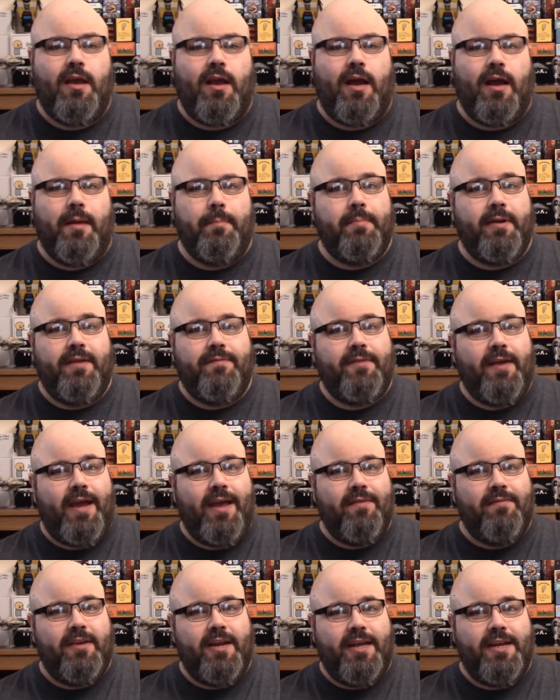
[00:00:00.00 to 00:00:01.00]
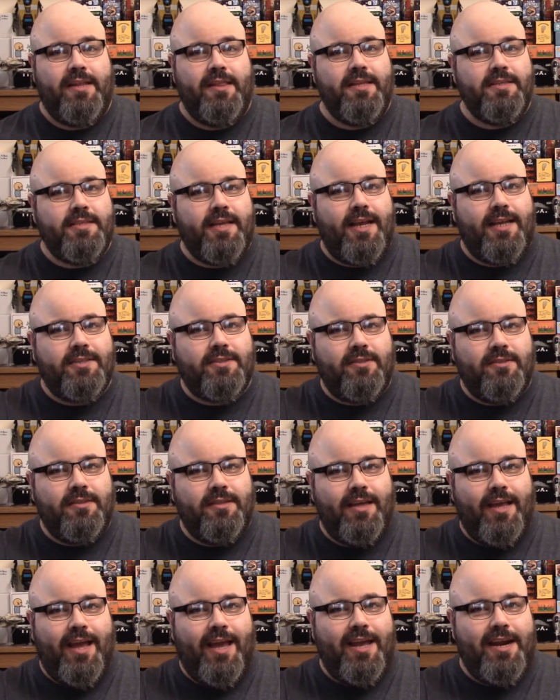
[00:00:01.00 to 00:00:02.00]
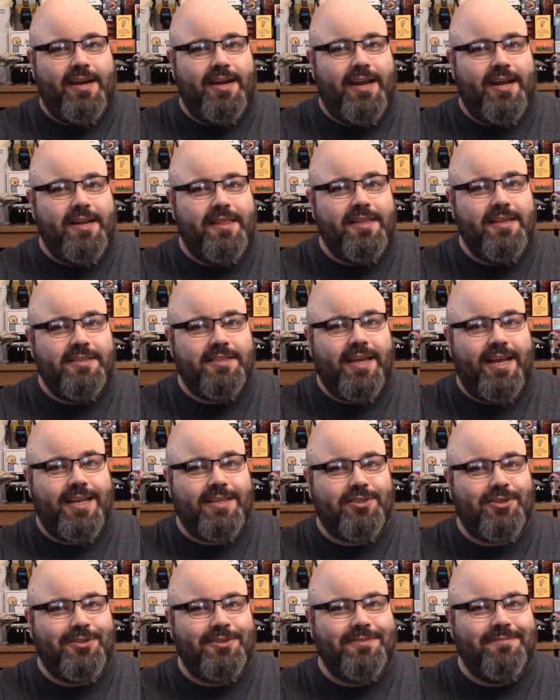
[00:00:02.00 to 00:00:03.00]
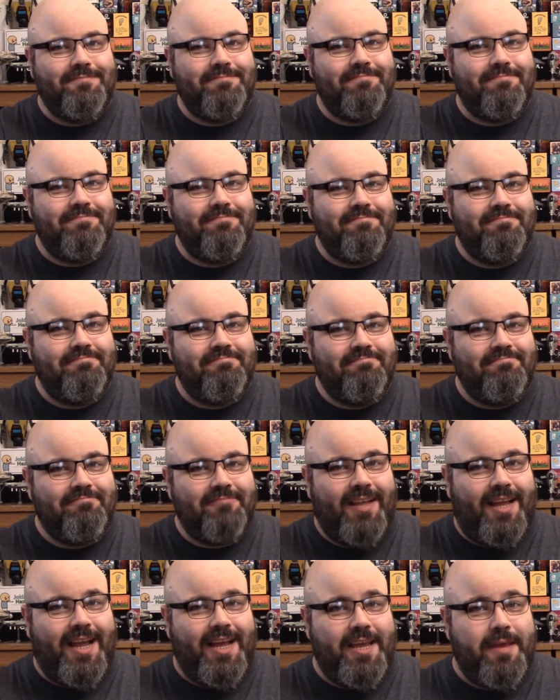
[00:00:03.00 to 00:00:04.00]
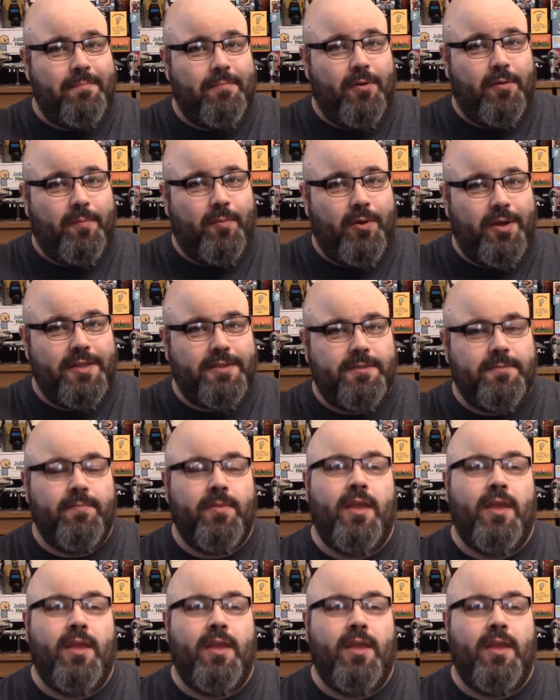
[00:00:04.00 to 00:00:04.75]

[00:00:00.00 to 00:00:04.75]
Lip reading: But if I have a knight in this castle and a knight in this castle, I get both points.